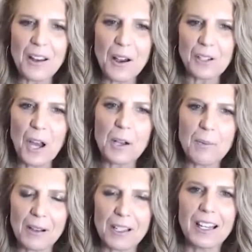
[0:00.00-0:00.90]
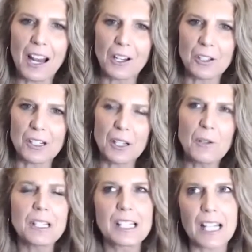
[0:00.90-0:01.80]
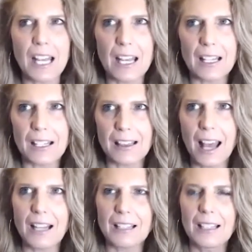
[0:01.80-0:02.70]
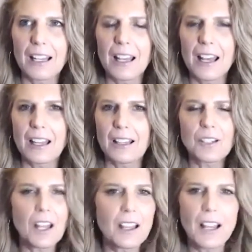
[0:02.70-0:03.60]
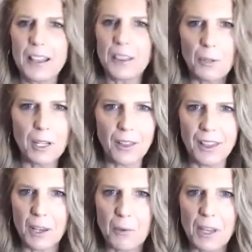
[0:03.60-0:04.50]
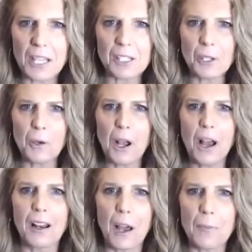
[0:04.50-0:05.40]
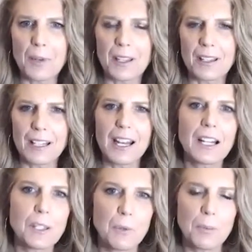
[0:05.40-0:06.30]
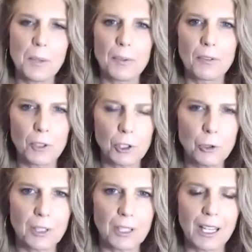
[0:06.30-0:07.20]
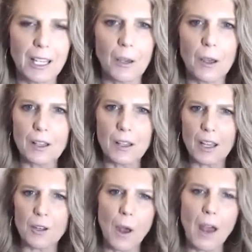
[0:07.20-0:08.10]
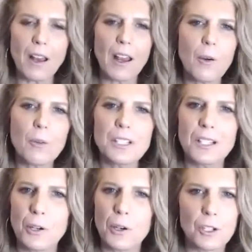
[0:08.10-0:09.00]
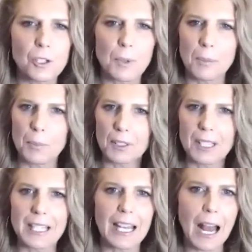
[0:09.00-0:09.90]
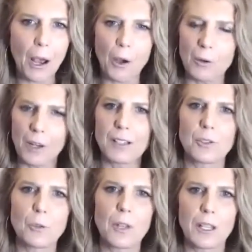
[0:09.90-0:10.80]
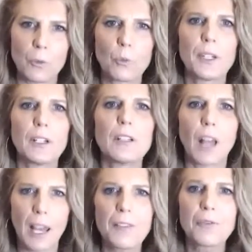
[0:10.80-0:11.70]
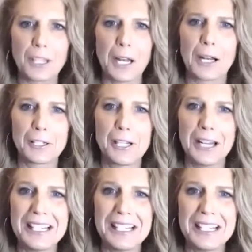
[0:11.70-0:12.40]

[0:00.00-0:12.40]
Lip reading: Talk about connections. I always say like that. There's nothing like the real thing. We get so caught up in connecting with people virtually. You know, I always encourage people to get out and do like real life connections.